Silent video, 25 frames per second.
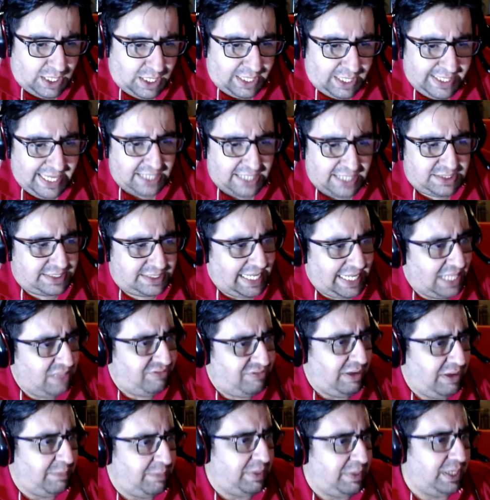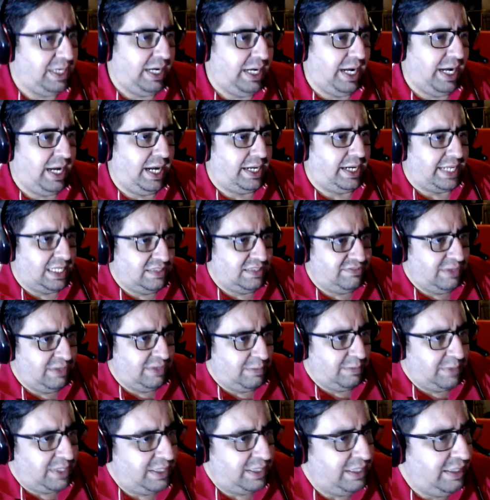yes, 10th February, 10th
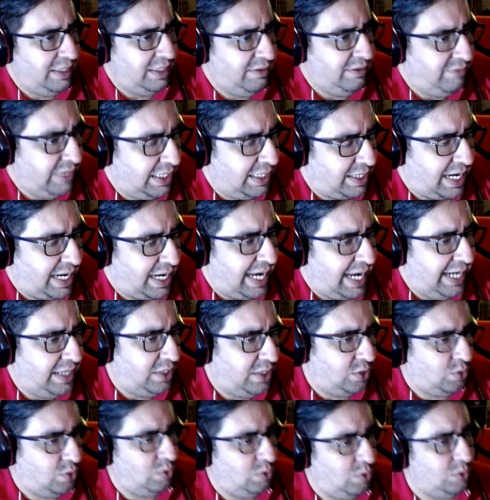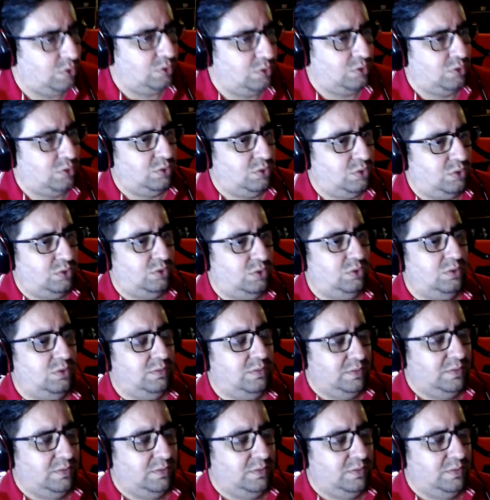February, we're trying to do